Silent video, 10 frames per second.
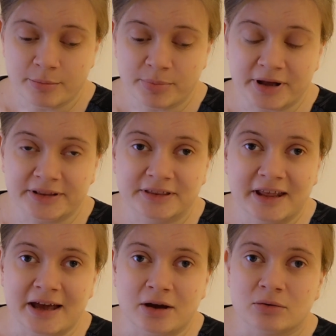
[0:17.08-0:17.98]
But
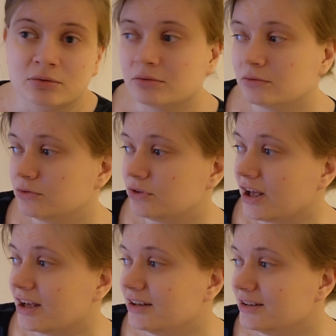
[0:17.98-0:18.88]
now,
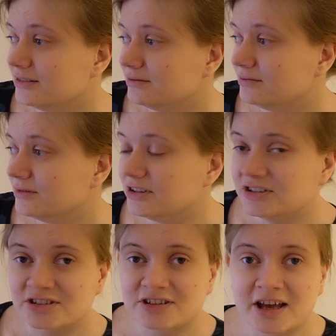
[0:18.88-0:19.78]
today,
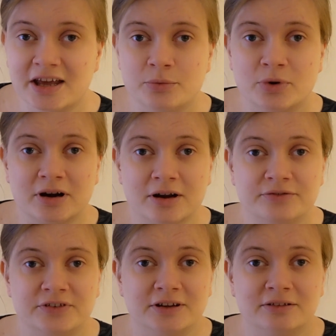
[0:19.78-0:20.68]
it's a day where I
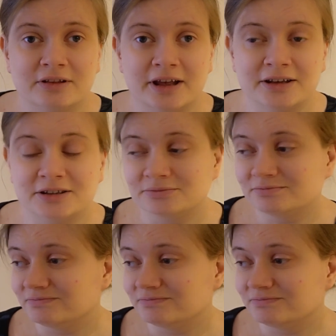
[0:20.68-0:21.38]
feel like